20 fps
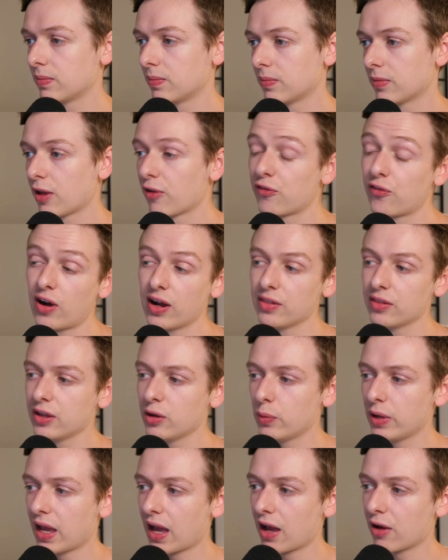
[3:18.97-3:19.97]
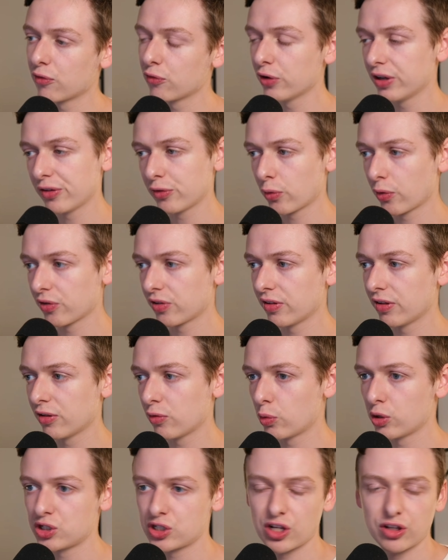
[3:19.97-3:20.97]
Finally, we have resources,
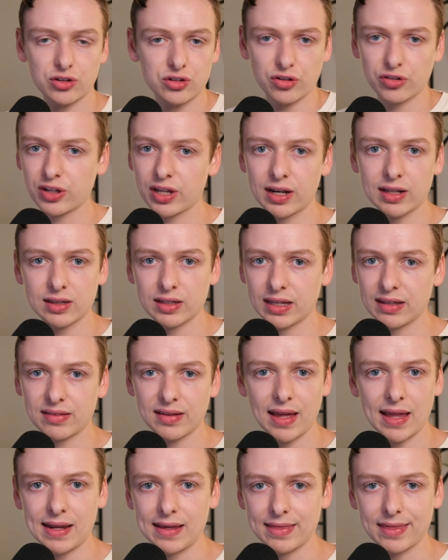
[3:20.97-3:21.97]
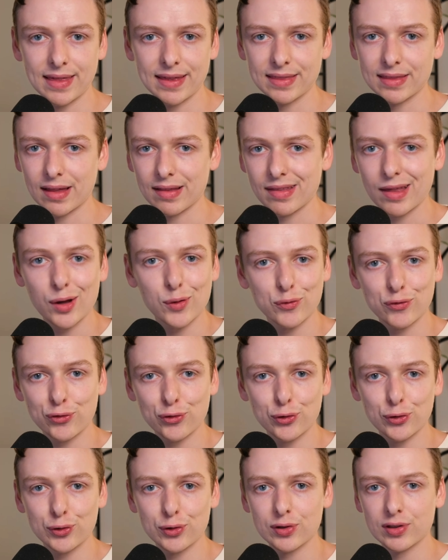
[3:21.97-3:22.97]
which is just going to link to anything that's
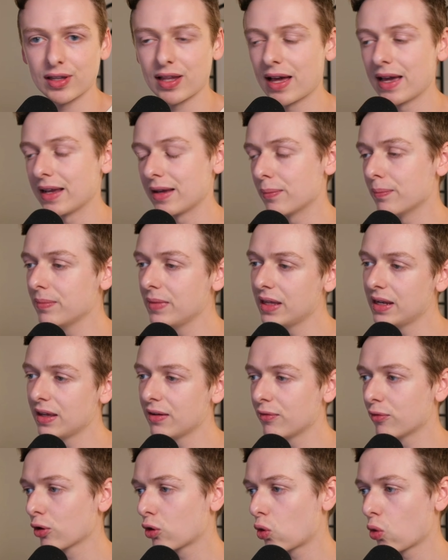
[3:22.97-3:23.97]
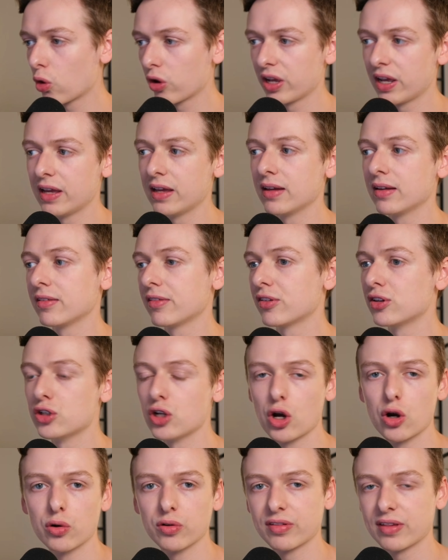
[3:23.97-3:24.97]
helpful, like meeting recordings,
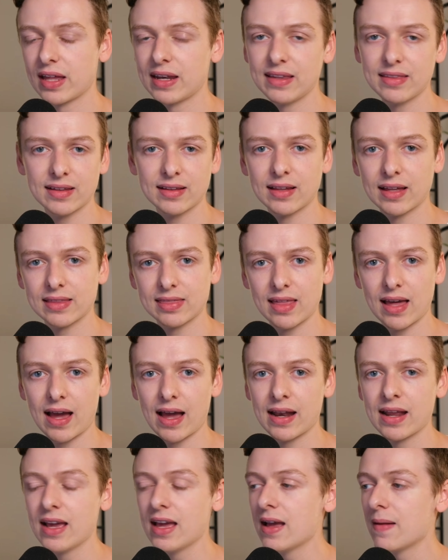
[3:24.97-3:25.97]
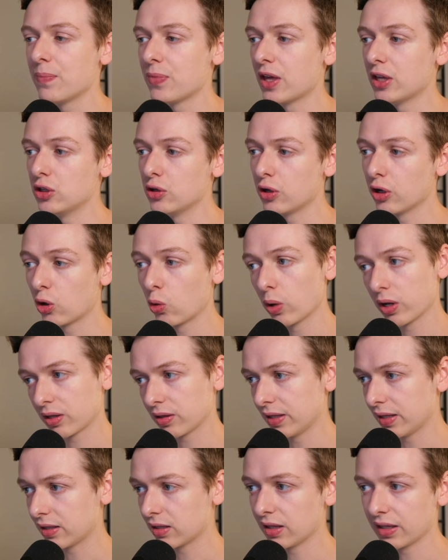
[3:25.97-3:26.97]
notes, anything like that, that you could quickly
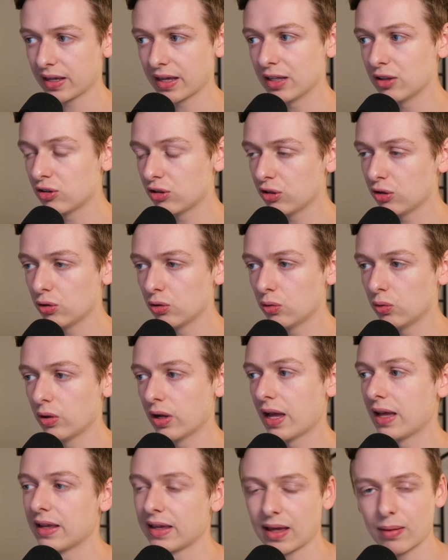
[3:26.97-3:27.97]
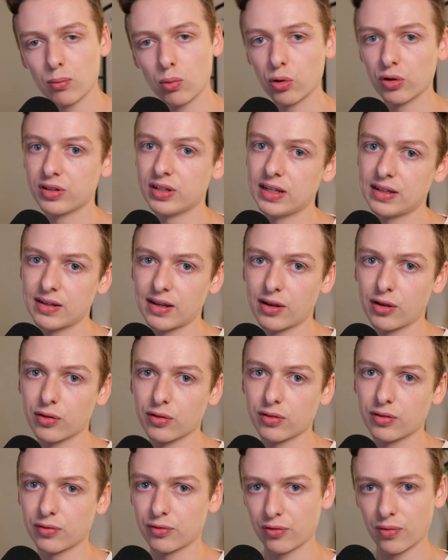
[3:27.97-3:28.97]
click into and get more
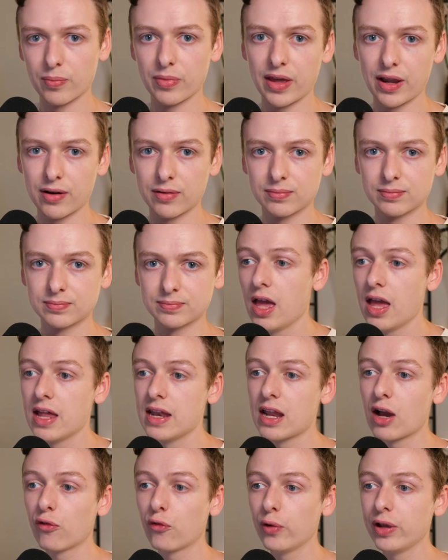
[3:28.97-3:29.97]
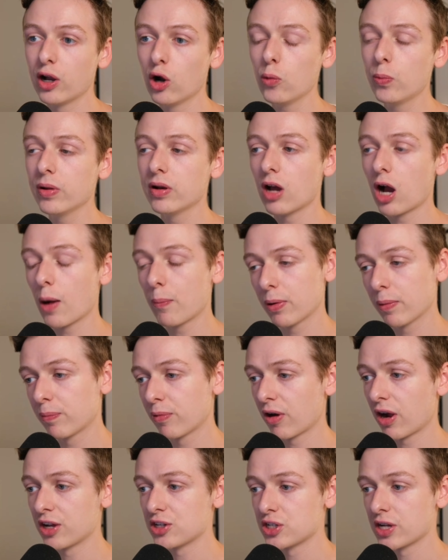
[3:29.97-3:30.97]
detail from there. Now, if we open up a
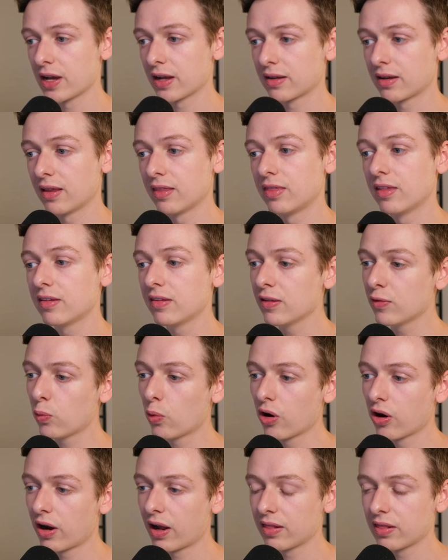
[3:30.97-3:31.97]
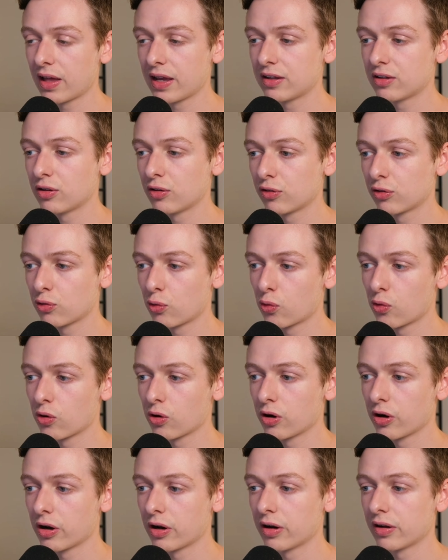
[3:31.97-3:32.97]
project, this is where I like to
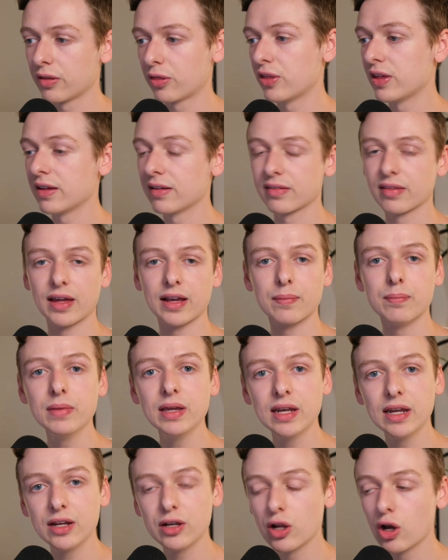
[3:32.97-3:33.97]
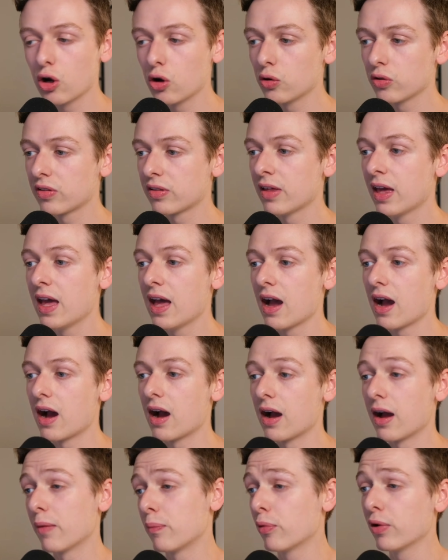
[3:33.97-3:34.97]
store things like meeting notes,
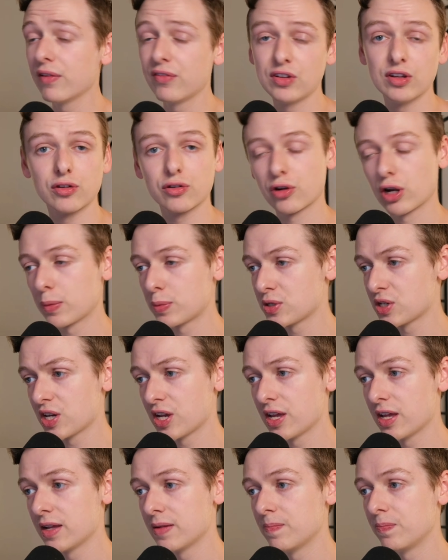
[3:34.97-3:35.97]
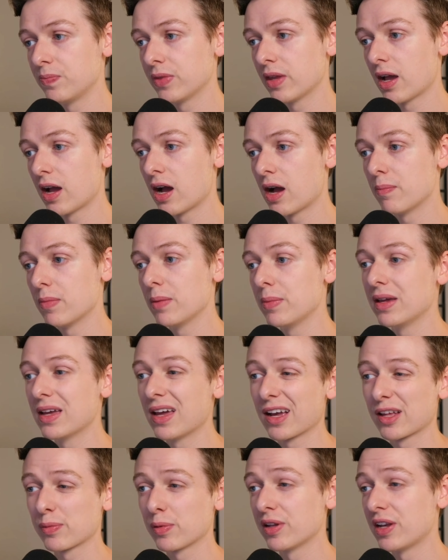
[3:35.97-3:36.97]
a brief description, maybe an
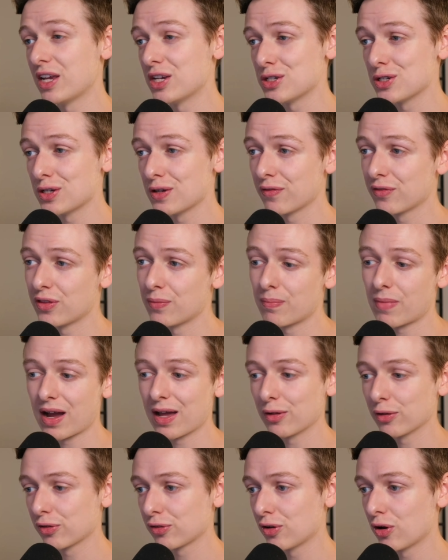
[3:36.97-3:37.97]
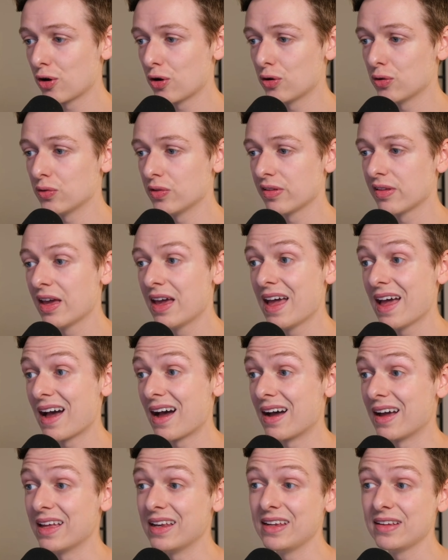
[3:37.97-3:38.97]
explanation of the milestones,
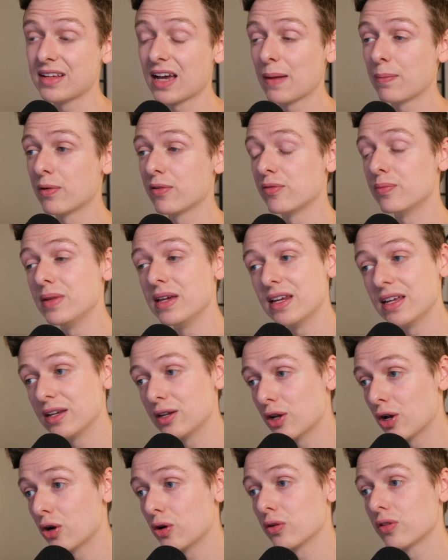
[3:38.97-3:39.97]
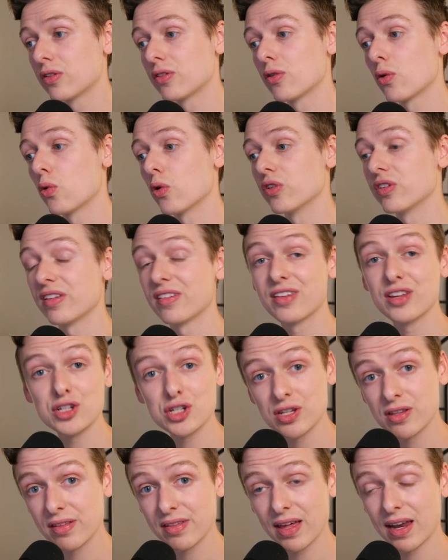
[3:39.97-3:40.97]
any type of meeting notes or
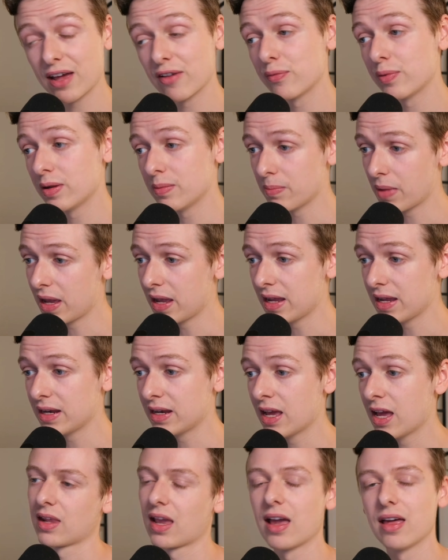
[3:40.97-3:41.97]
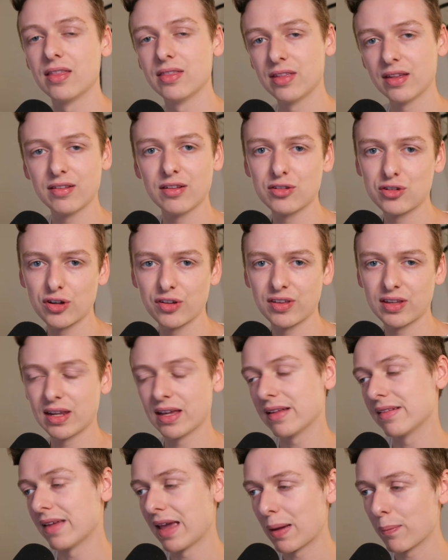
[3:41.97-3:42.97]
decisions that have been made. This is just an
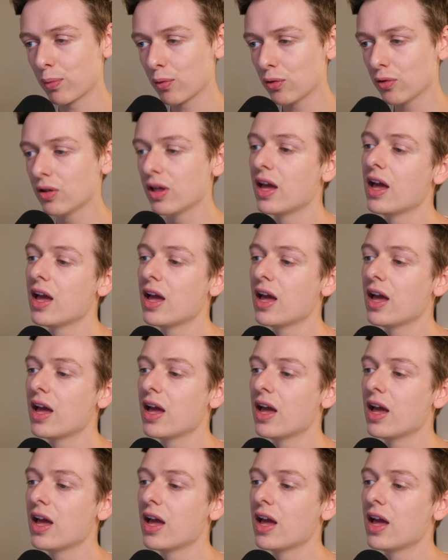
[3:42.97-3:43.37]
example.